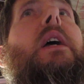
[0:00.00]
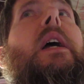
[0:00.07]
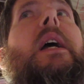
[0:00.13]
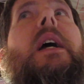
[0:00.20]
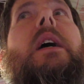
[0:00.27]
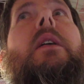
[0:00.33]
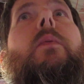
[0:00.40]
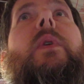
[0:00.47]

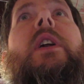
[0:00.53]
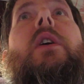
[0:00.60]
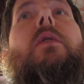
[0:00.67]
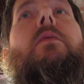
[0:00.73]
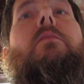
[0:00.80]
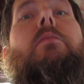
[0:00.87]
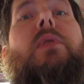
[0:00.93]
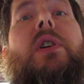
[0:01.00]
And we
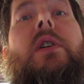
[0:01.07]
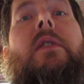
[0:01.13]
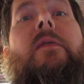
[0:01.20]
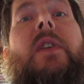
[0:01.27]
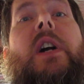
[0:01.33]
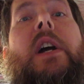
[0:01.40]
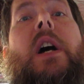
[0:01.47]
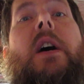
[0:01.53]
don't burn
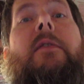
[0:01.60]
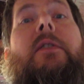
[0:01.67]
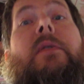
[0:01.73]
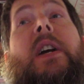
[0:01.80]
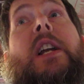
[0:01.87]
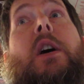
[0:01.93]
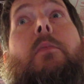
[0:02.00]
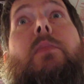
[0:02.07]
very often.
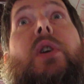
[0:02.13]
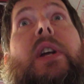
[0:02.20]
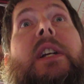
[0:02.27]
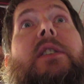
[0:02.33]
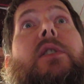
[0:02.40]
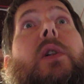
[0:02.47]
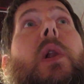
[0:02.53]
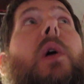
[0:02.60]
Right now,
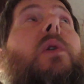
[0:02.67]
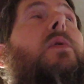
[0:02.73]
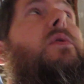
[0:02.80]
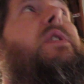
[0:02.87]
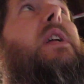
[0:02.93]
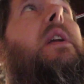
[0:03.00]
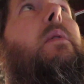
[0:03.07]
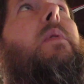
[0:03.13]
burning's
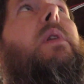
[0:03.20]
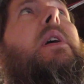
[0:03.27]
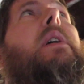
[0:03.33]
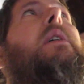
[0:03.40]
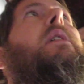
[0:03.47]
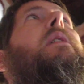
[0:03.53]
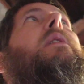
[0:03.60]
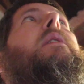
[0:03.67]
closed
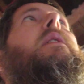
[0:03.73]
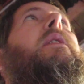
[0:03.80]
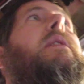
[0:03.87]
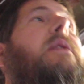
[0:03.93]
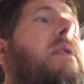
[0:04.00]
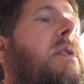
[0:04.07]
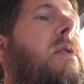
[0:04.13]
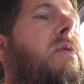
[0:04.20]
anyway
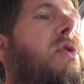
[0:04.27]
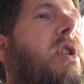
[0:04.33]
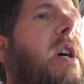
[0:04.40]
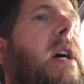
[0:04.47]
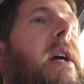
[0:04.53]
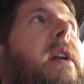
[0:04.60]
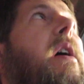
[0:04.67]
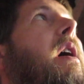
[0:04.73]
because it's so
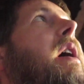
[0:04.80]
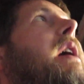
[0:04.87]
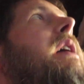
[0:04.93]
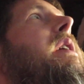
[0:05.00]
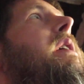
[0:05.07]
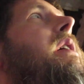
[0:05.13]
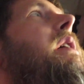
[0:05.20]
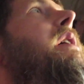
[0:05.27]
dry and hot.